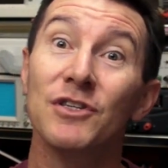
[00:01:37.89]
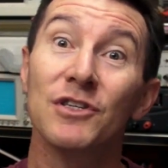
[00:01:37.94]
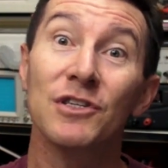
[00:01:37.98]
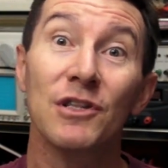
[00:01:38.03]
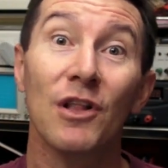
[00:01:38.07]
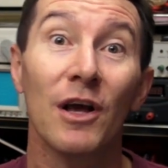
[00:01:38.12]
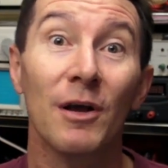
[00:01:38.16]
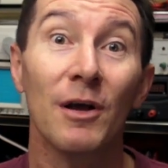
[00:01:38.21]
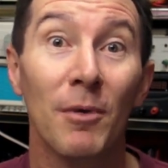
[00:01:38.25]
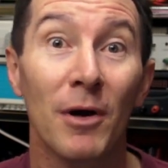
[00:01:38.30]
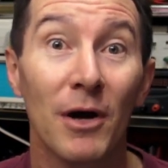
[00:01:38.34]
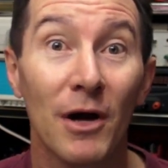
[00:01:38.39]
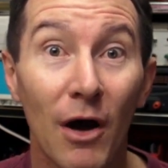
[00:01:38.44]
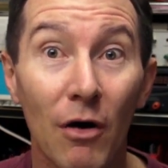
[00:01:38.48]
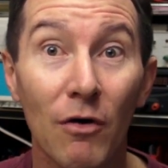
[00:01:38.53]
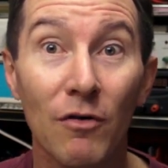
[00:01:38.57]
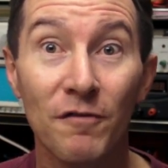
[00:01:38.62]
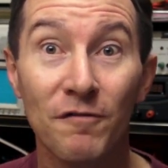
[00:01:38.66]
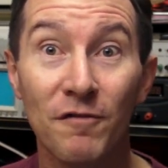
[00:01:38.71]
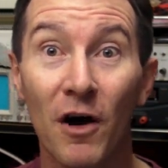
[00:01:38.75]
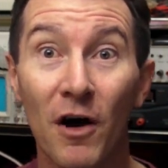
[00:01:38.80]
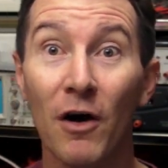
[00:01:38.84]
just like my
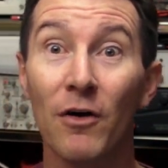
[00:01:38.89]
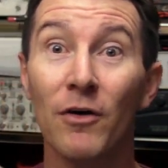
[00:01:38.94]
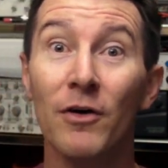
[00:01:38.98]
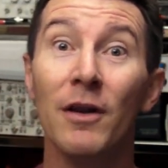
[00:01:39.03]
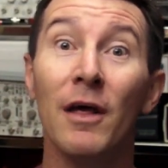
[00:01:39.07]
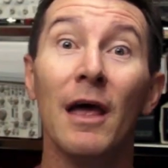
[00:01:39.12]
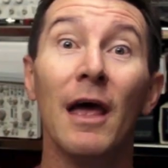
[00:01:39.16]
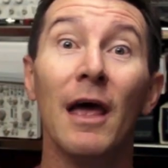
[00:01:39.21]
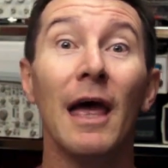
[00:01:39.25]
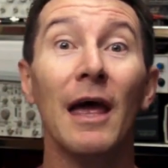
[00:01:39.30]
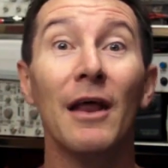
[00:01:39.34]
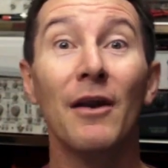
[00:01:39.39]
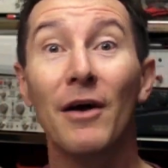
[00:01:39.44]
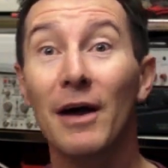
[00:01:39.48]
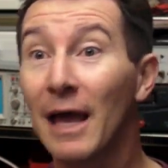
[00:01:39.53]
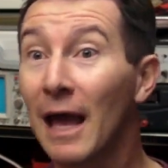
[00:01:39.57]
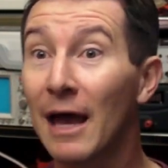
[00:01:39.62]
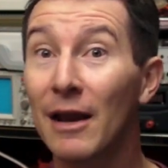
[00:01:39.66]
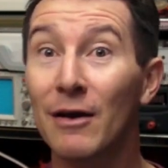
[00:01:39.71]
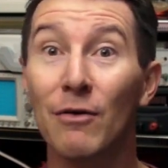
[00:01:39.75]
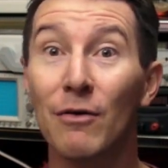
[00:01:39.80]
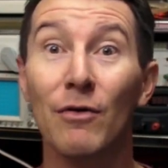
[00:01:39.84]
old phone, and I
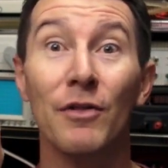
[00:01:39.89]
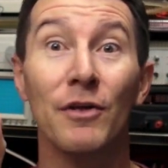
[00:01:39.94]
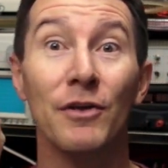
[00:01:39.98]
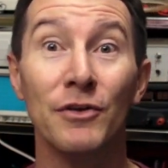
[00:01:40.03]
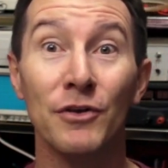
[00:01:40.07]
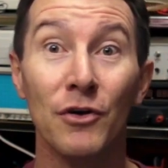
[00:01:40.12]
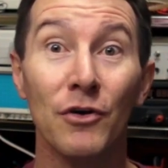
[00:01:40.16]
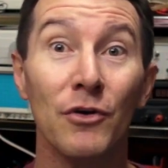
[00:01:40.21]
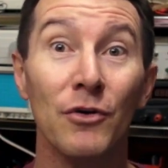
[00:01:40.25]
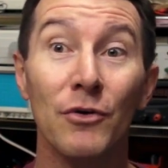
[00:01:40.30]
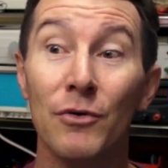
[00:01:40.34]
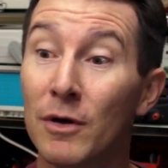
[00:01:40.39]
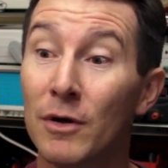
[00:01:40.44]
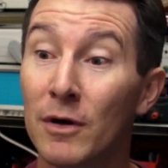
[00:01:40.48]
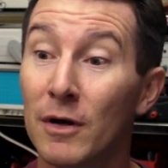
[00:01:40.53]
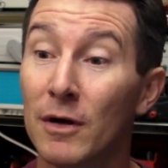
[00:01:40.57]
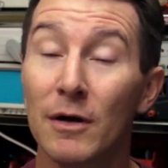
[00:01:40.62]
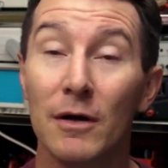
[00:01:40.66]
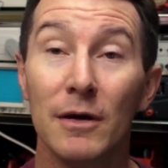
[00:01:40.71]
had all the new,